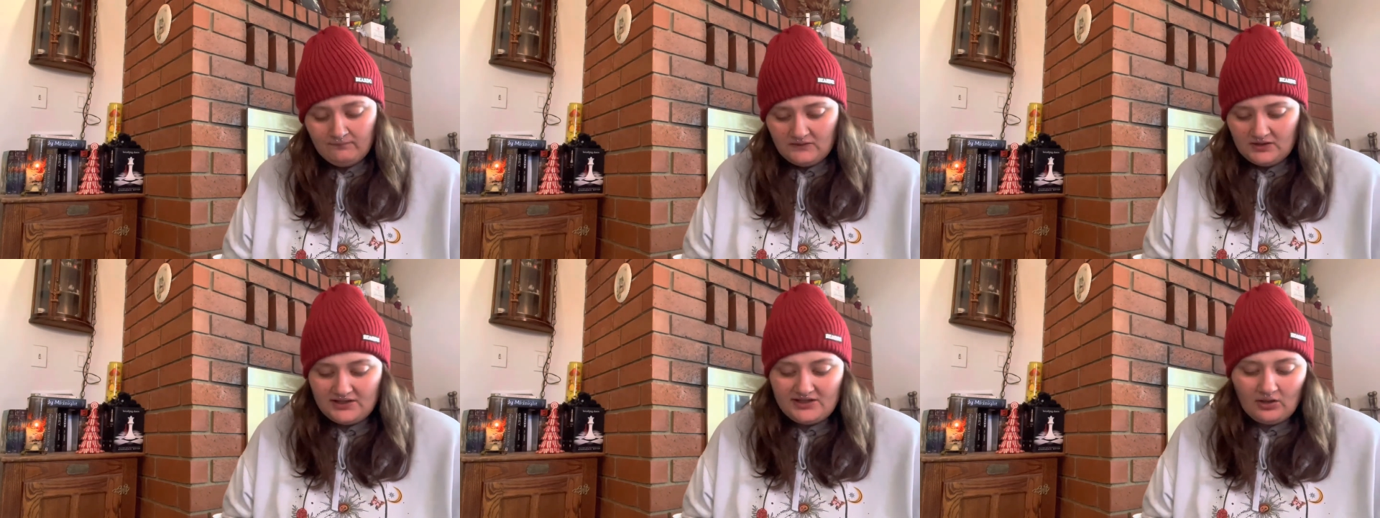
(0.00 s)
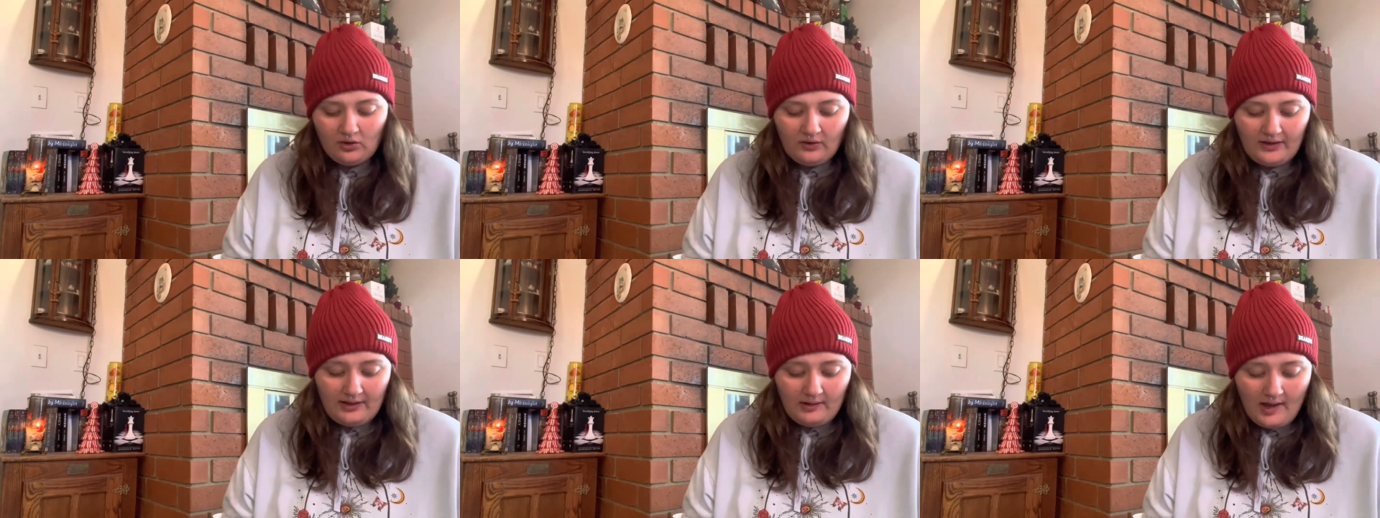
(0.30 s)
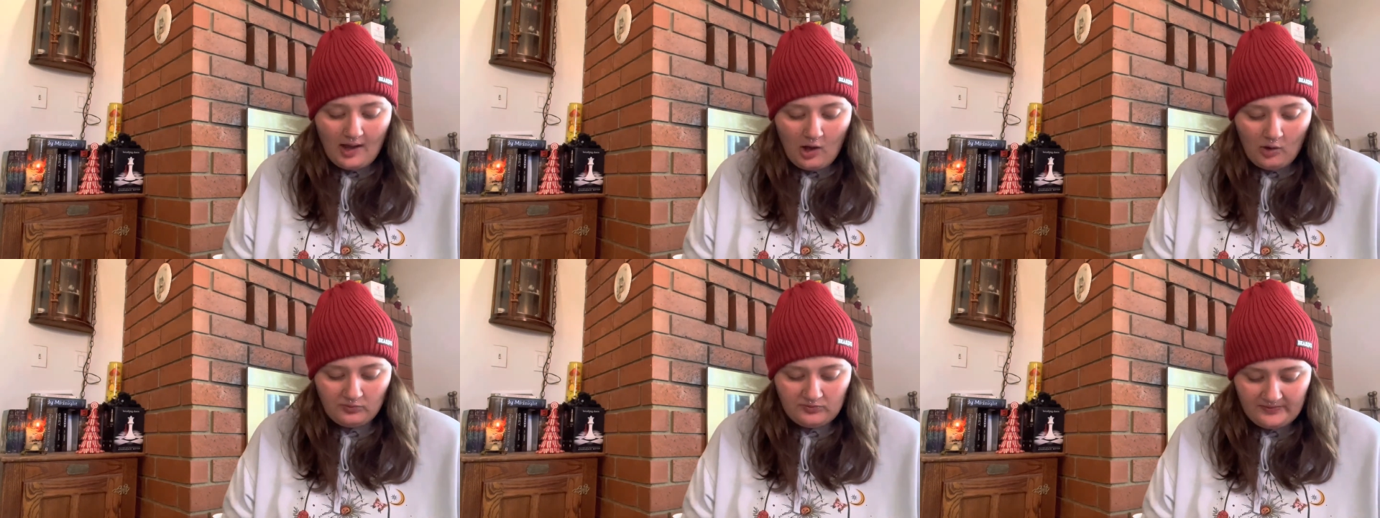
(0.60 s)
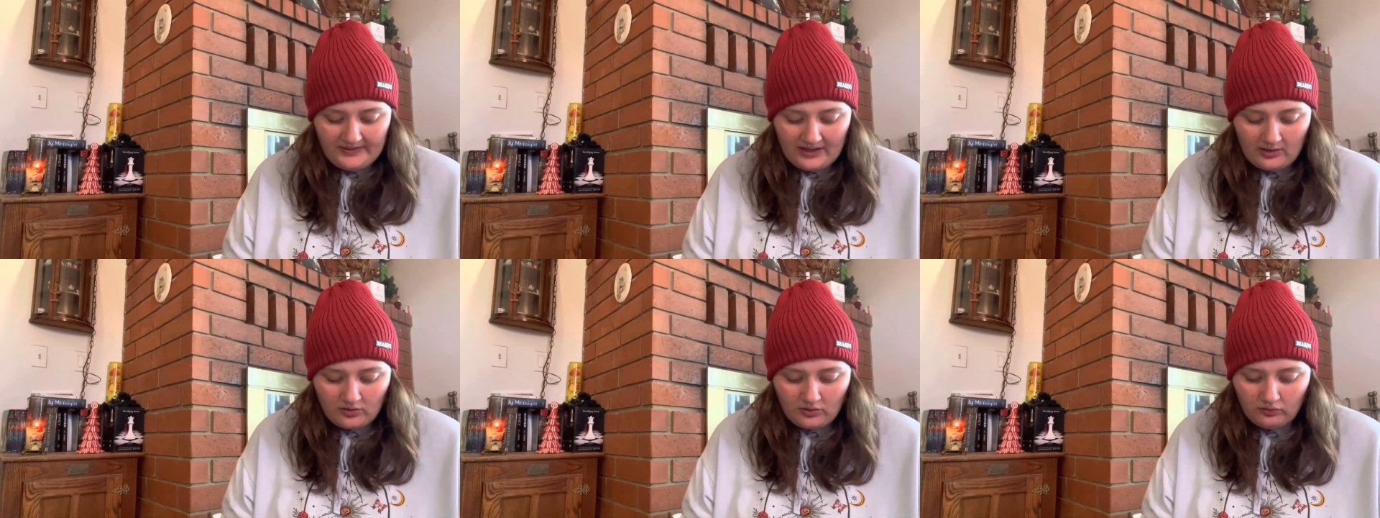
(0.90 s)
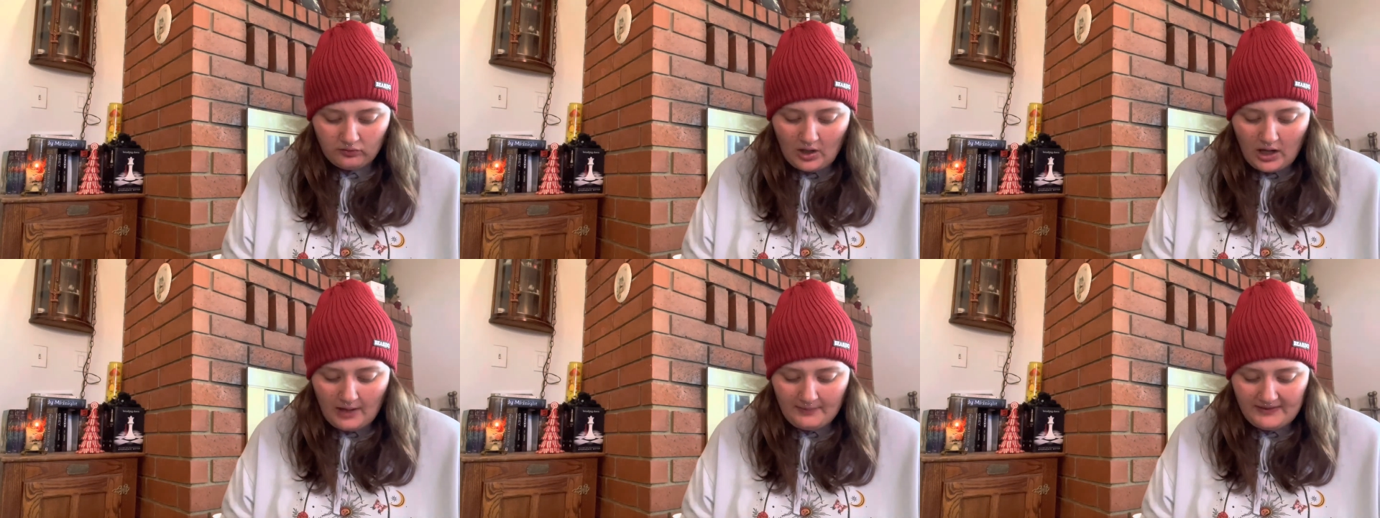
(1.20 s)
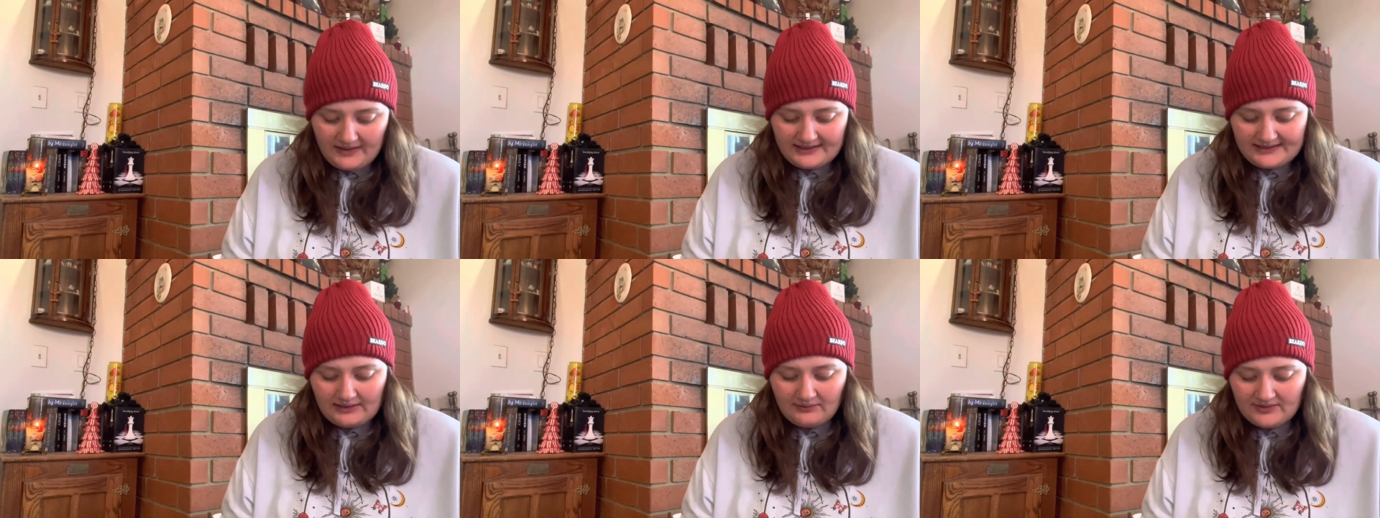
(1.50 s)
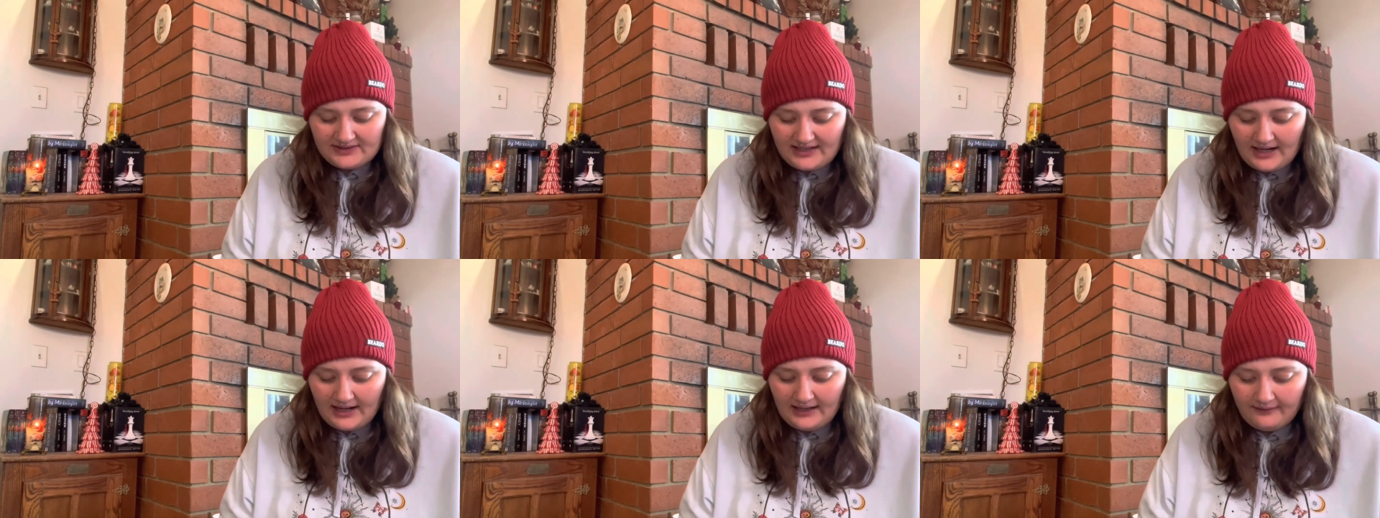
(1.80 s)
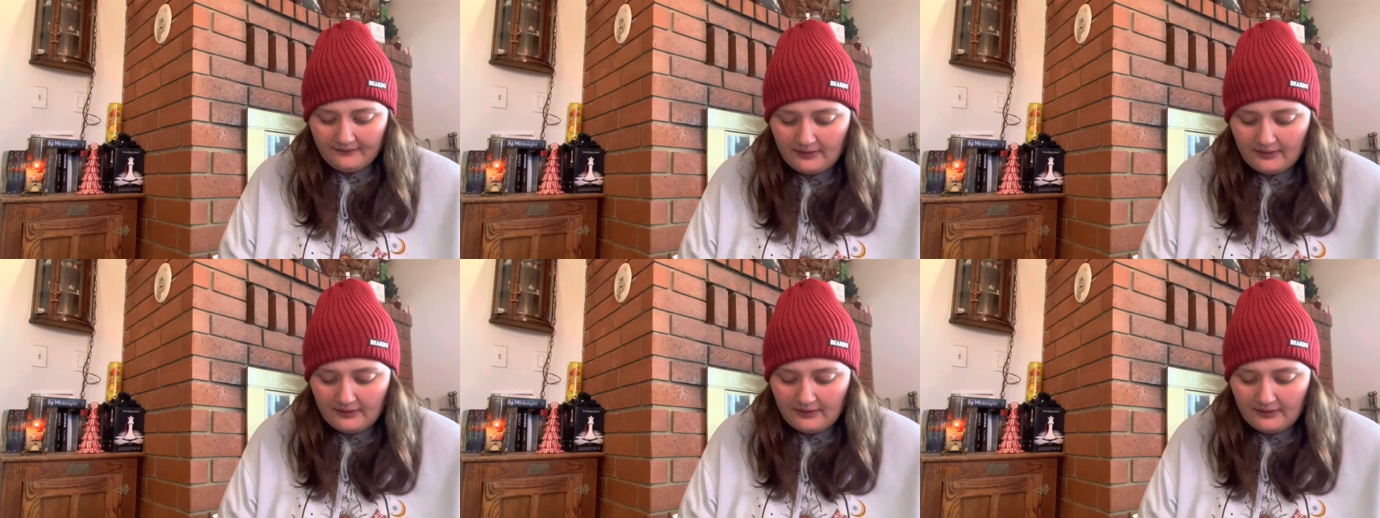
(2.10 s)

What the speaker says: so it helped me out a lot because I was kind